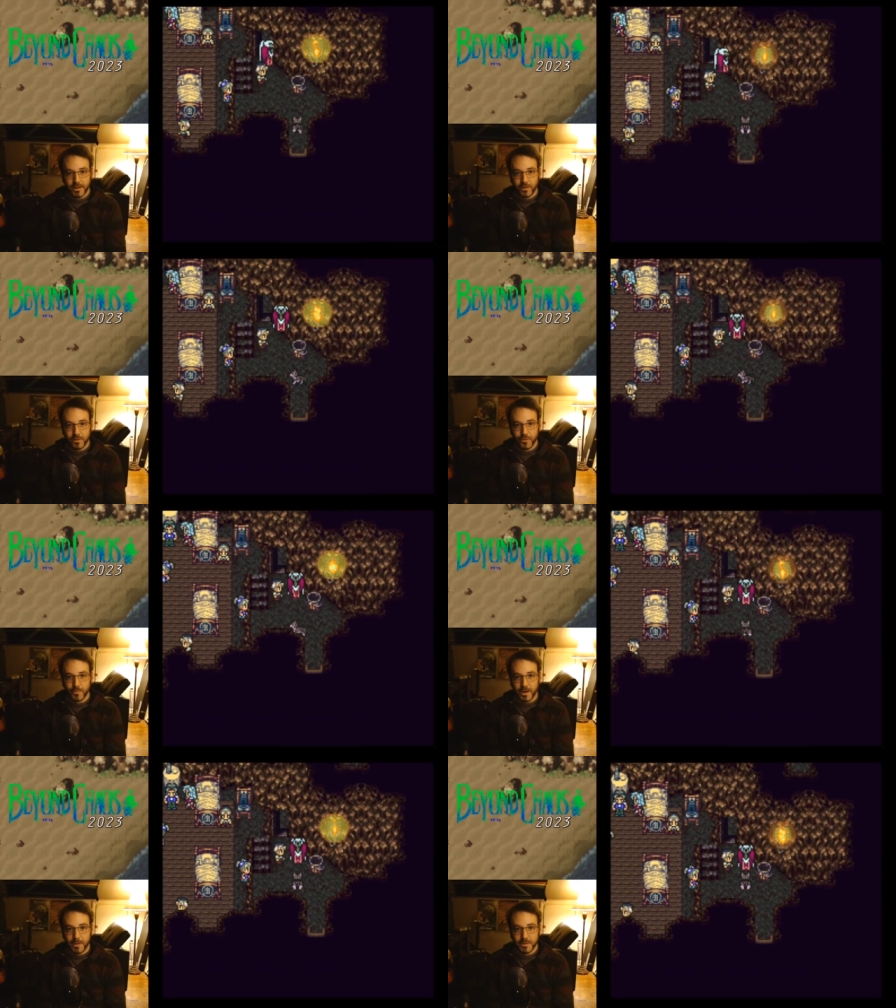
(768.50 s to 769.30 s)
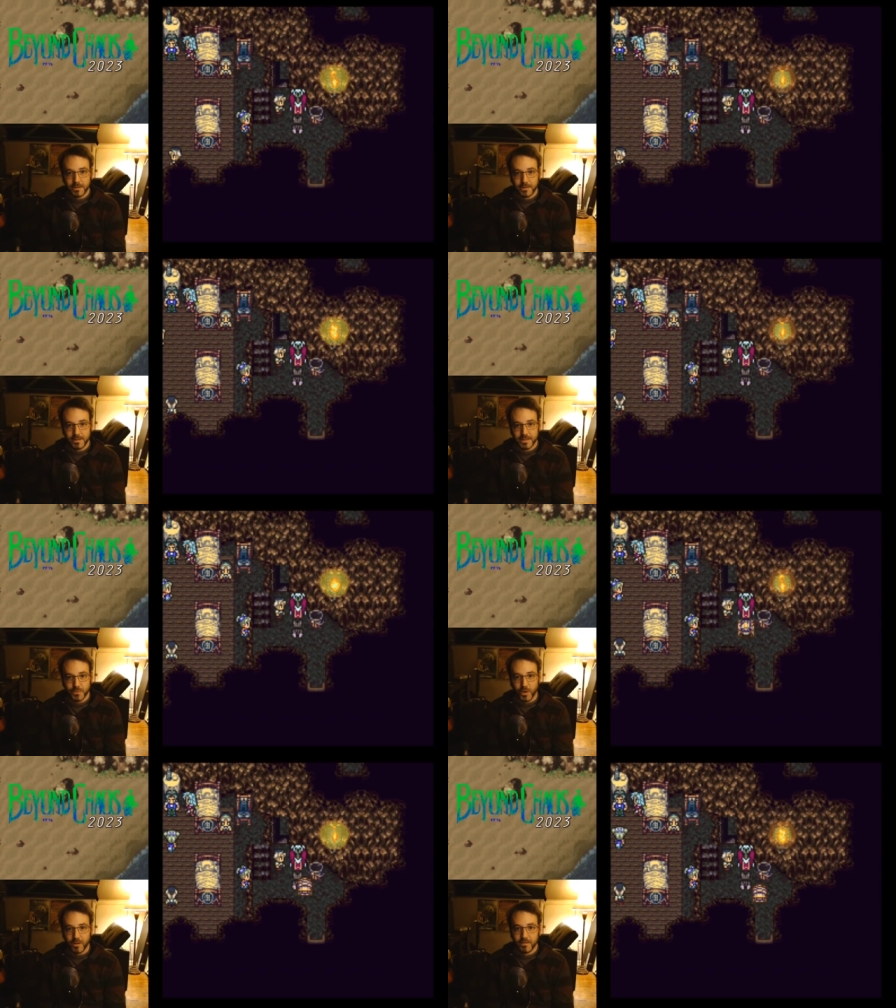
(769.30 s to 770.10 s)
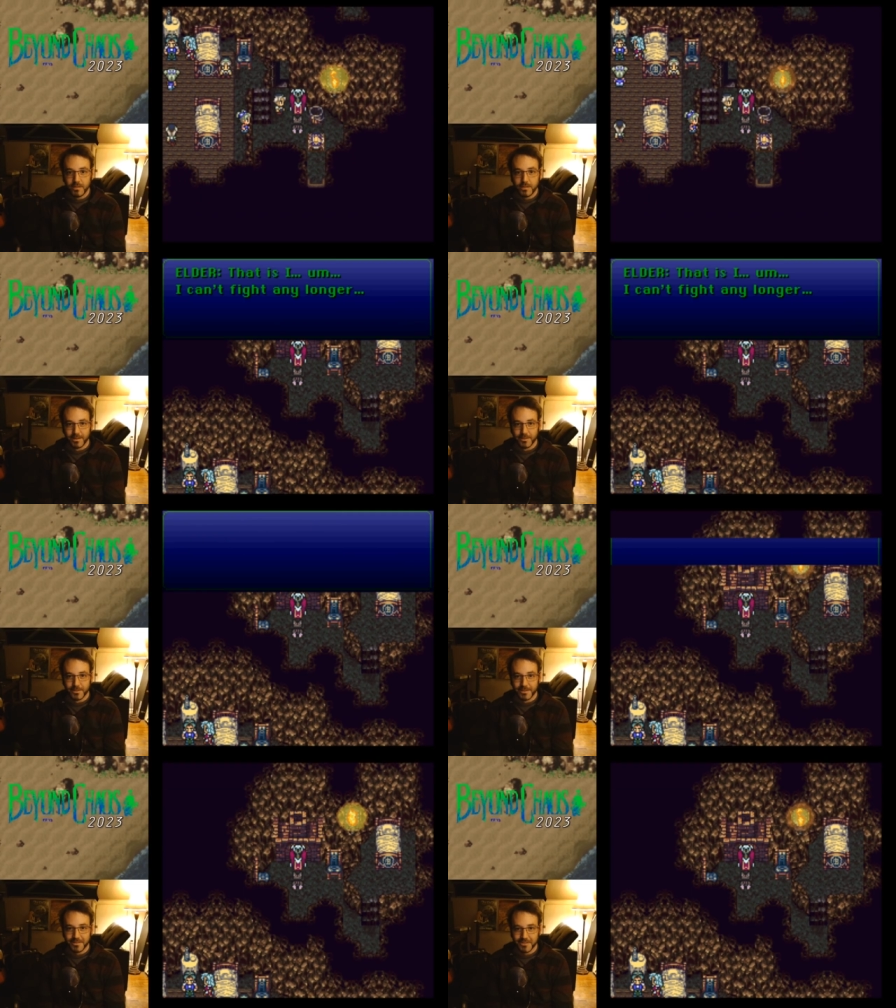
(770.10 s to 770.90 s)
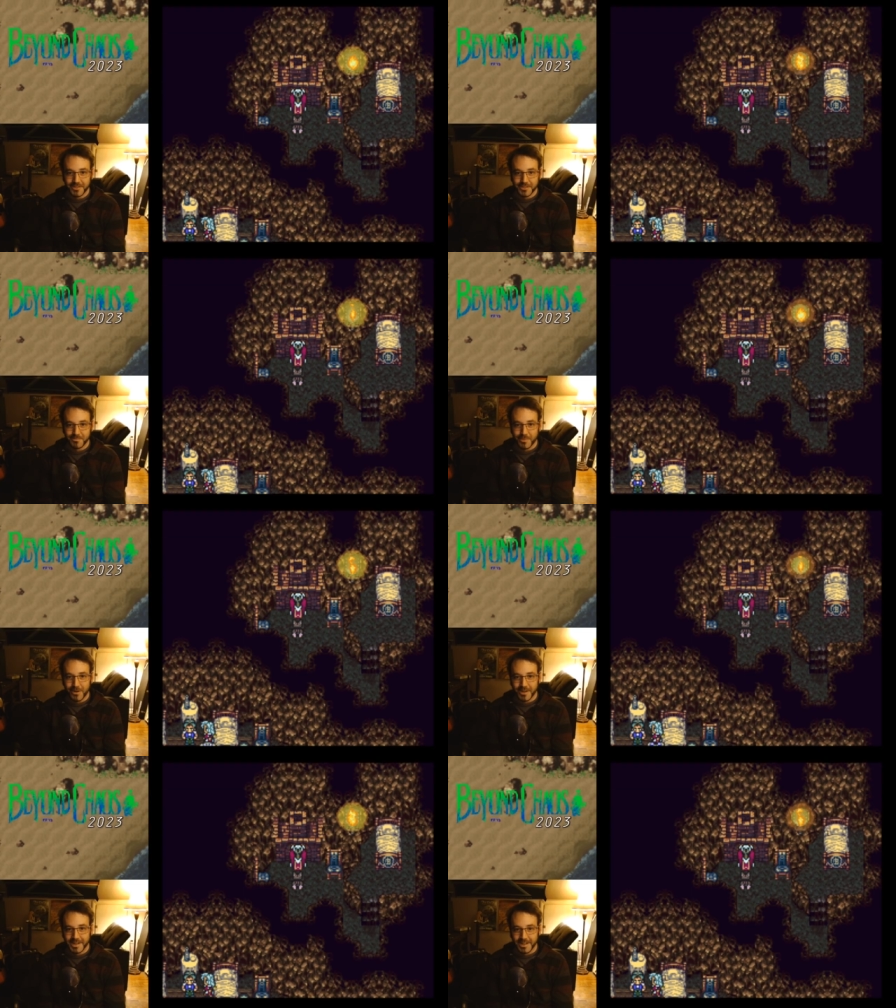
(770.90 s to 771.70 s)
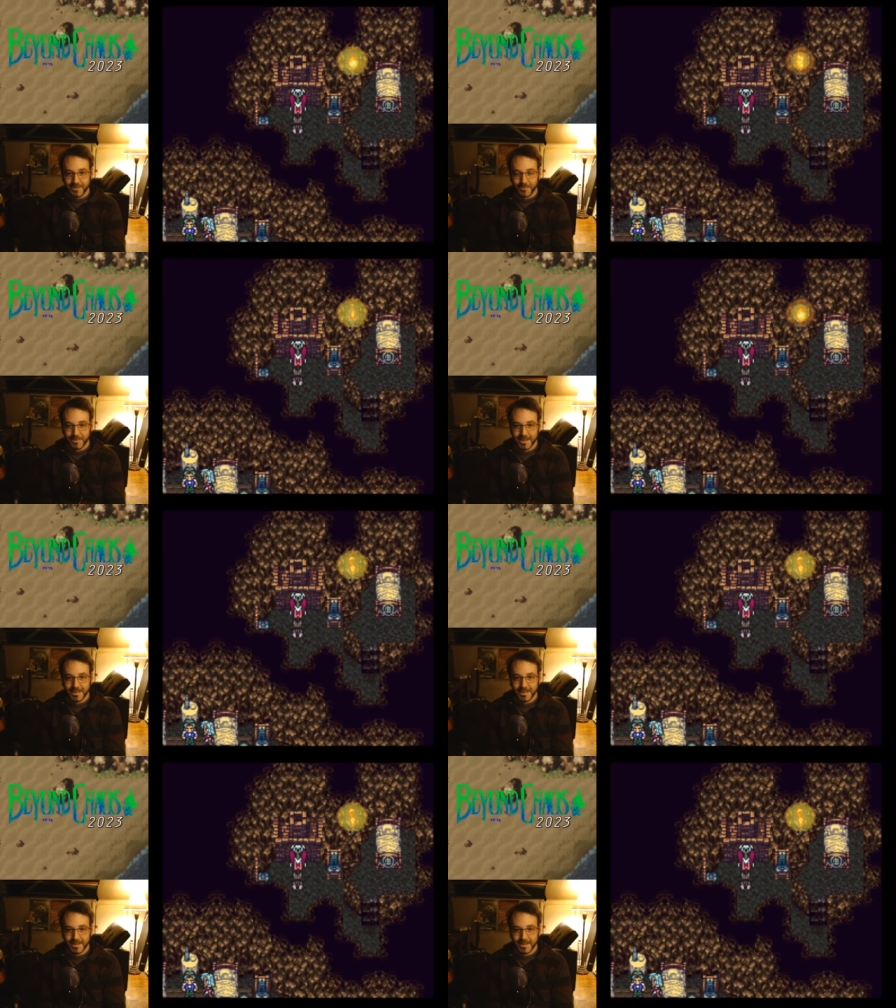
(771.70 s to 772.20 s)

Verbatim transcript: They calling you Mama? That's weird. I'm literally just barking at him.